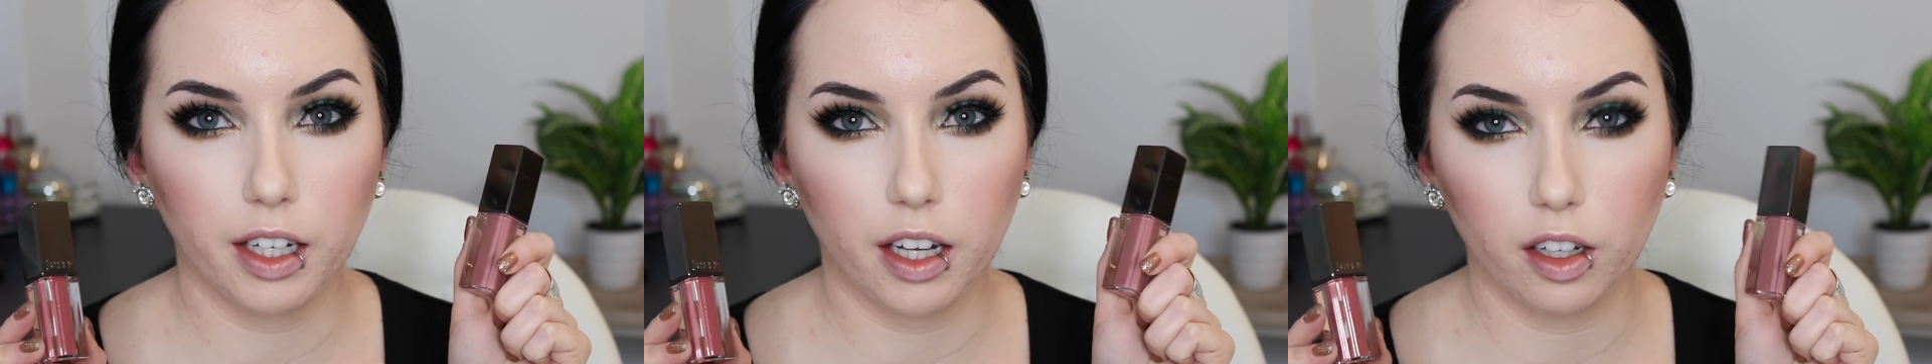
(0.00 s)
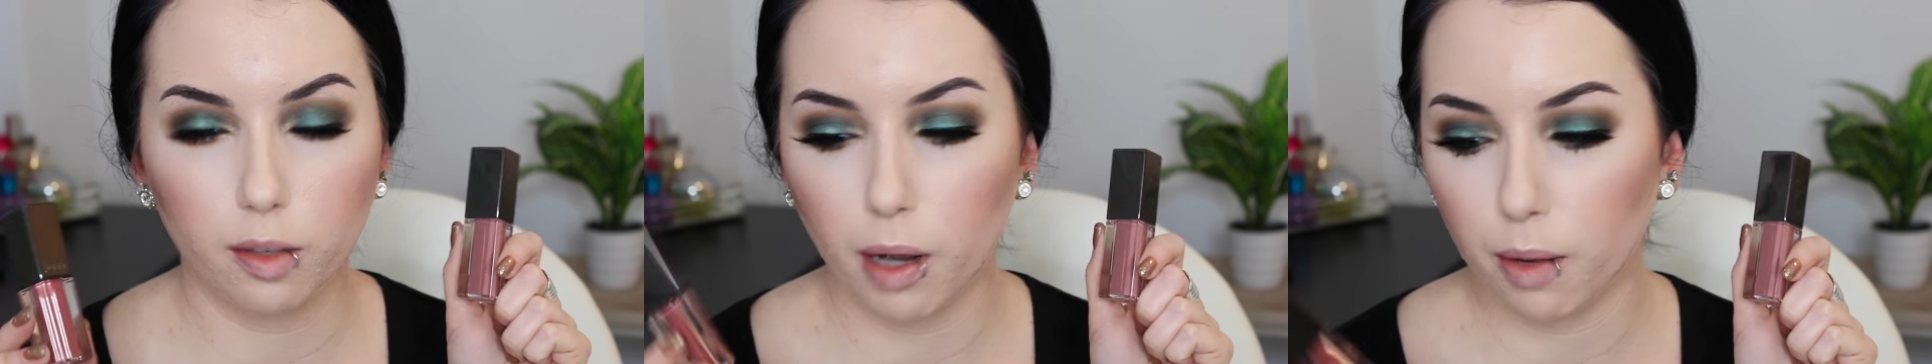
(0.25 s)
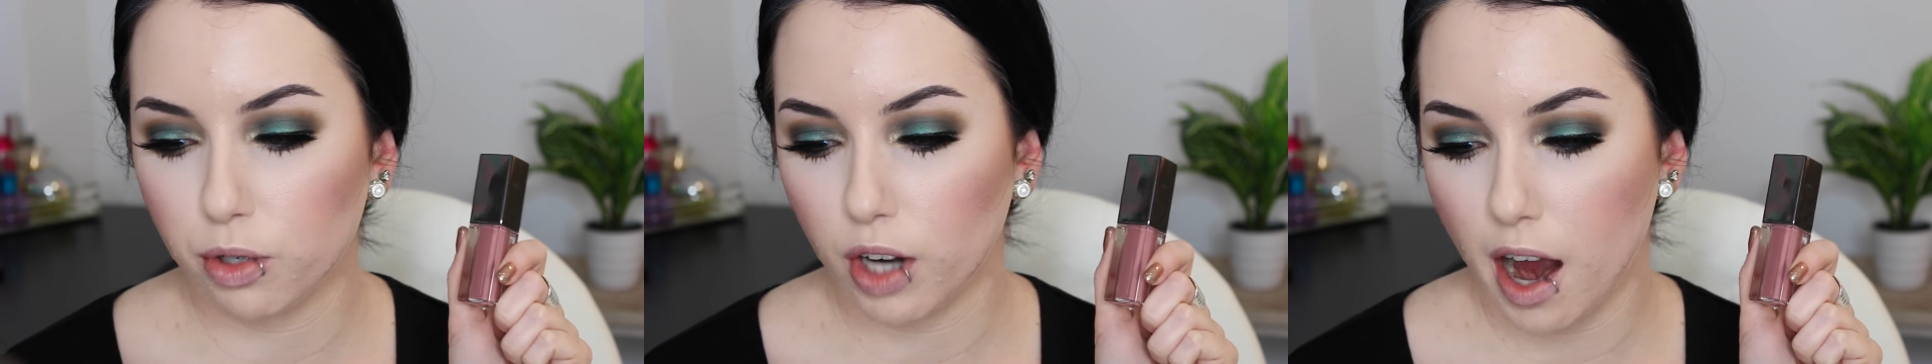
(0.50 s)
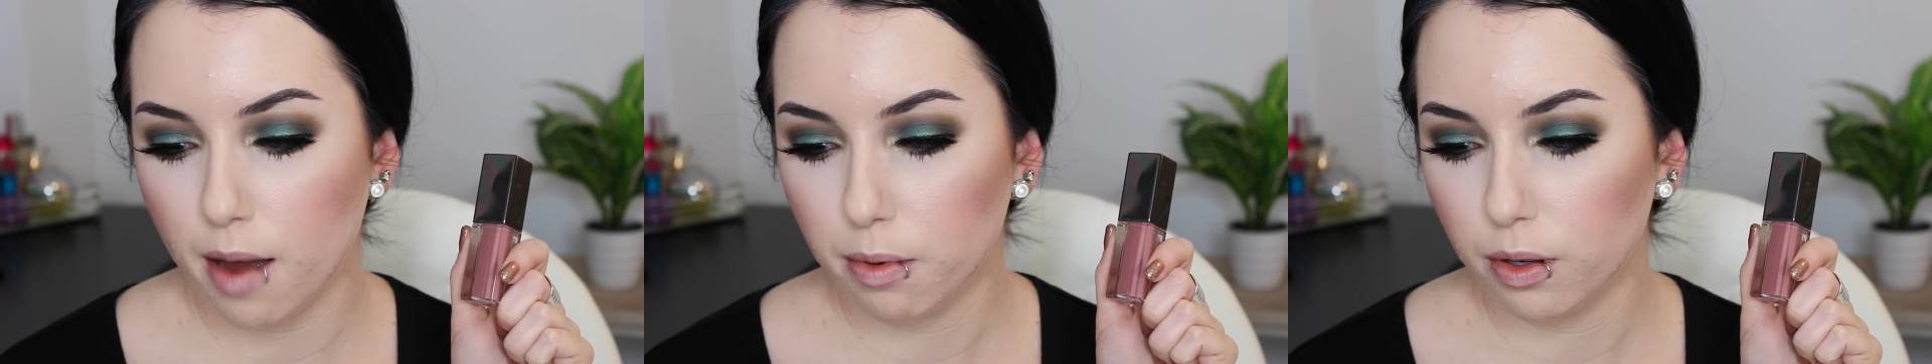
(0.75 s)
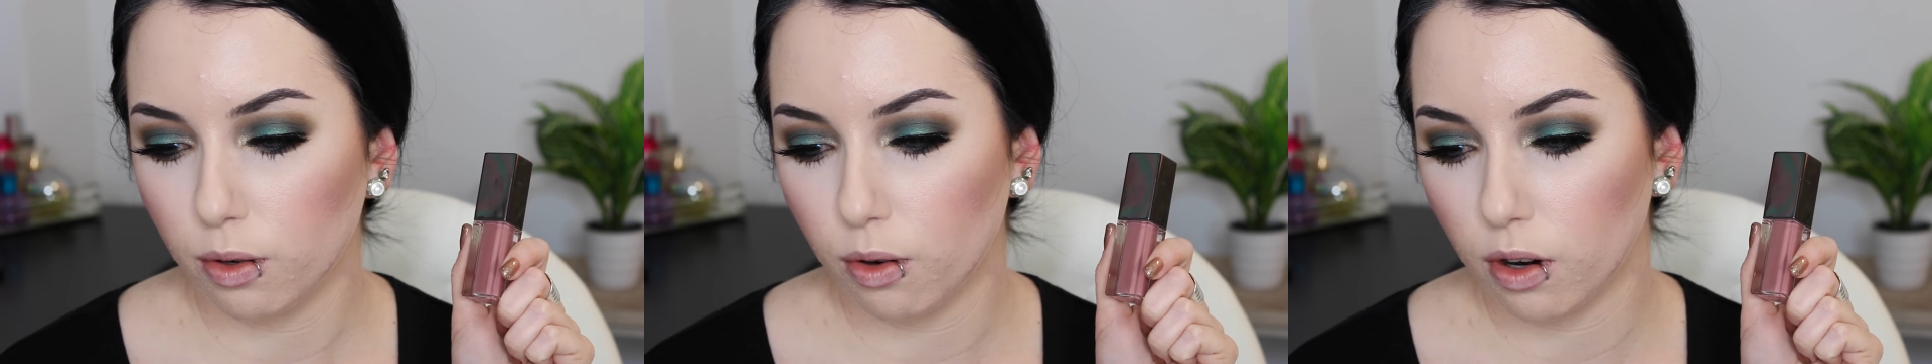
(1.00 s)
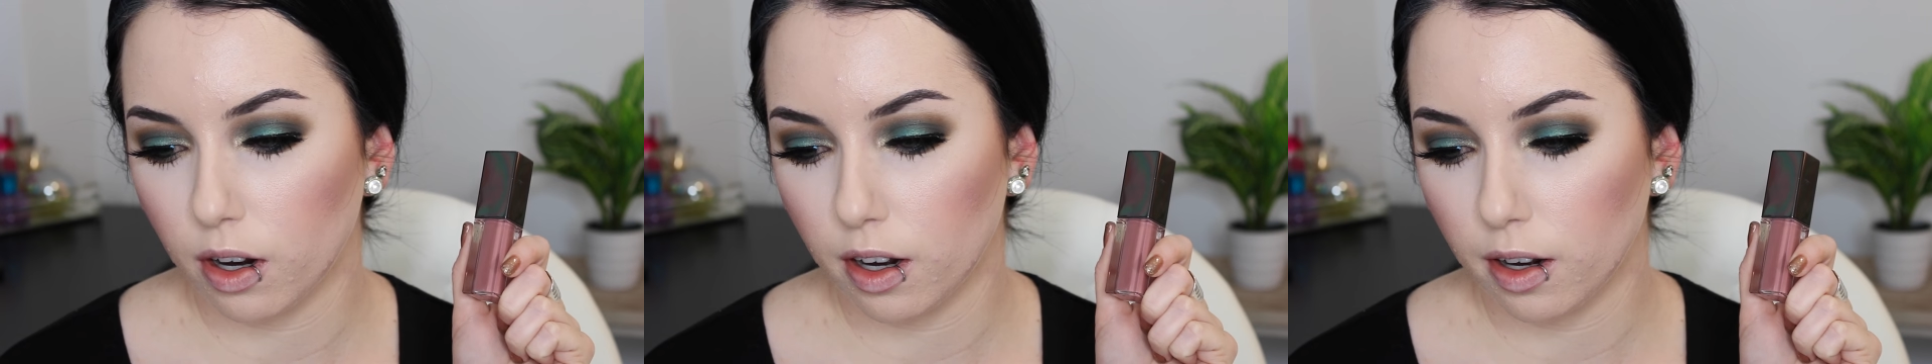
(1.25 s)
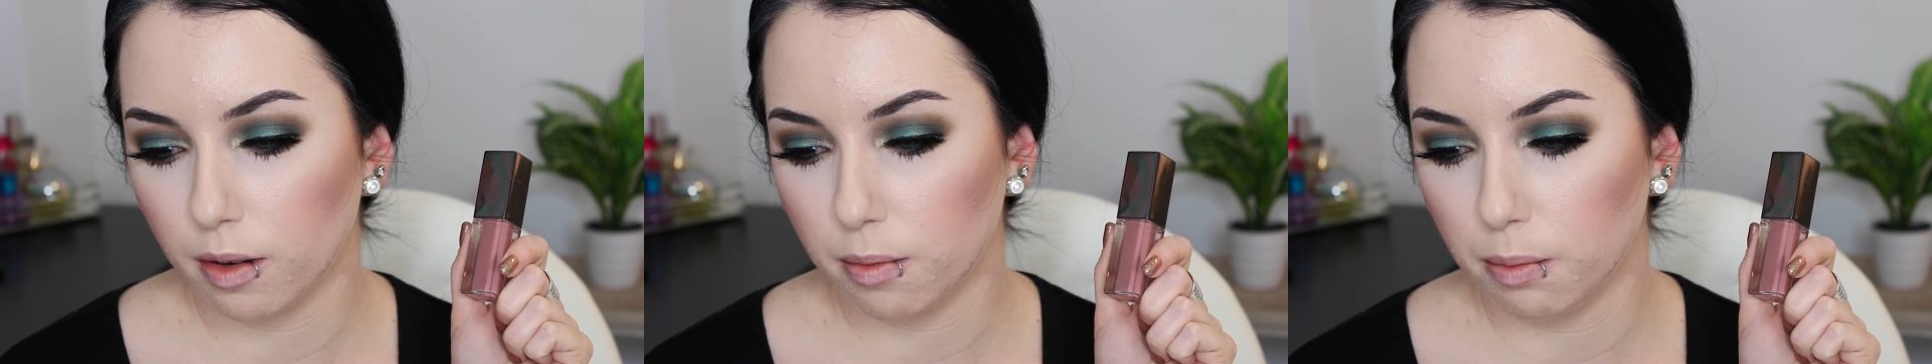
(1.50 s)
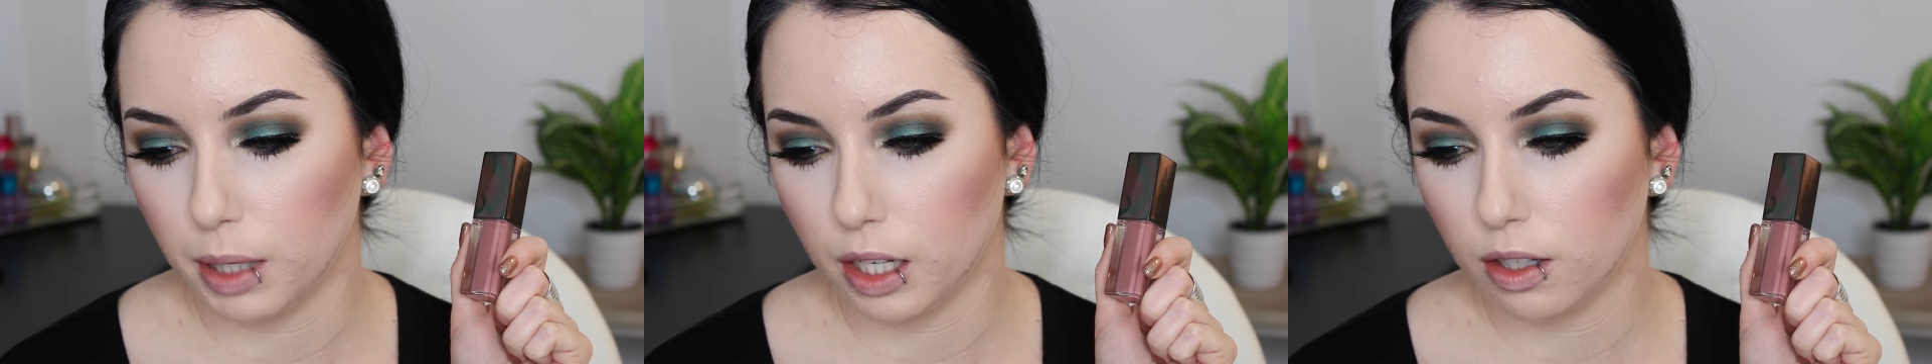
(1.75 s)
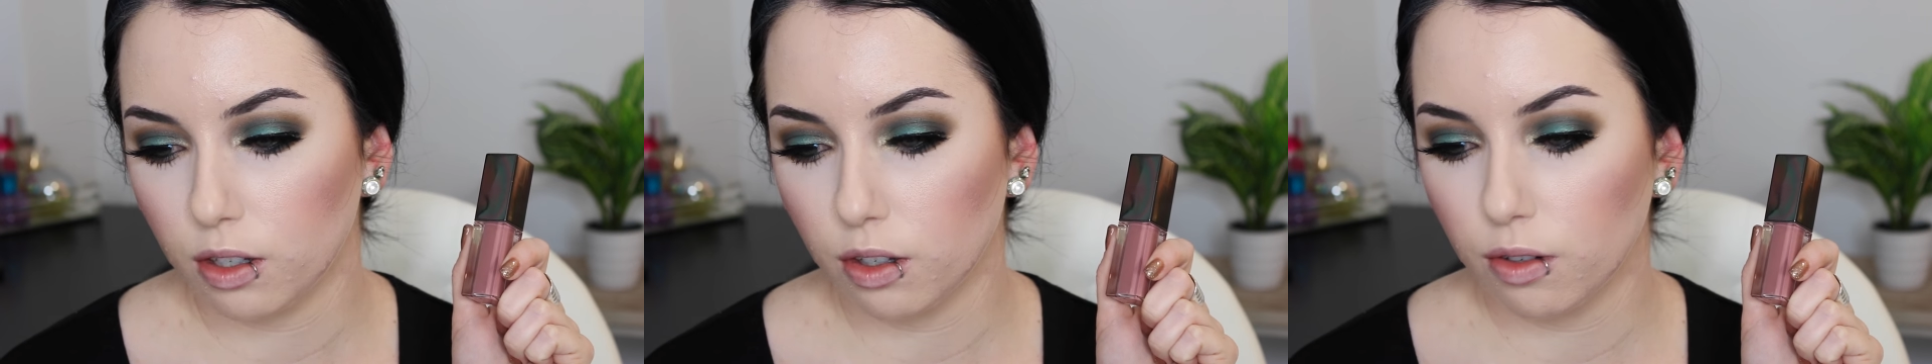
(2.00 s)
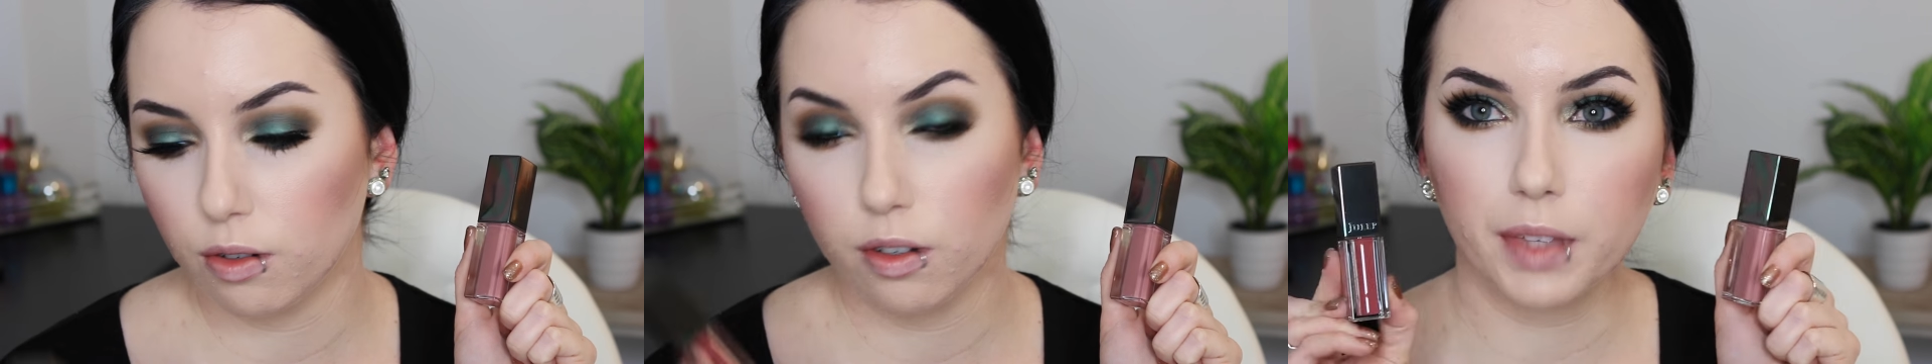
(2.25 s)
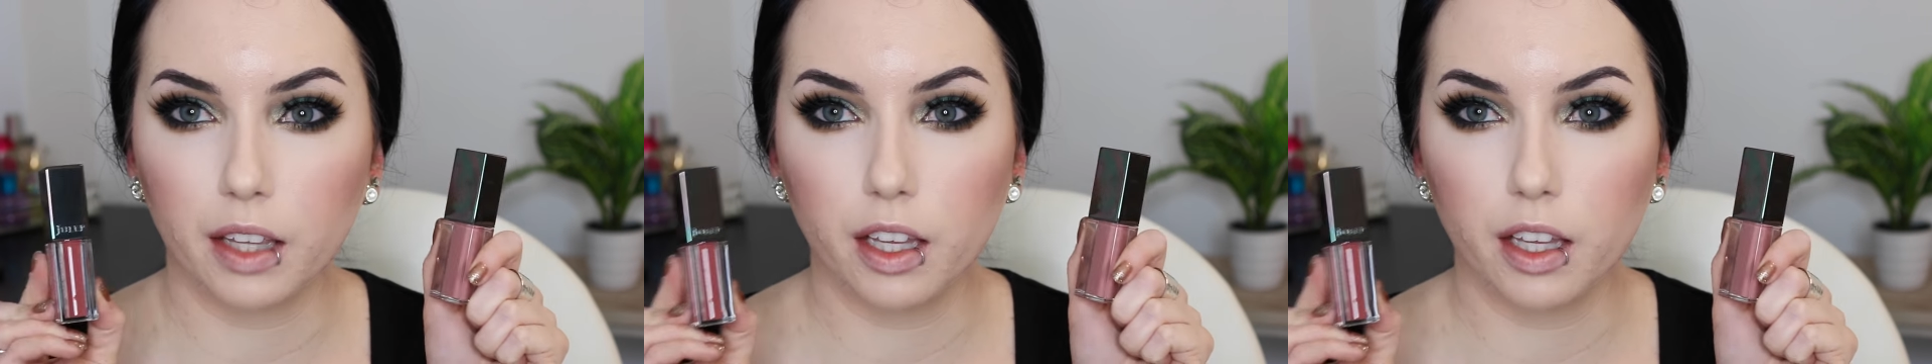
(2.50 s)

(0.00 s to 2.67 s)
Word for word: like Colourpop Trap, or Bisu.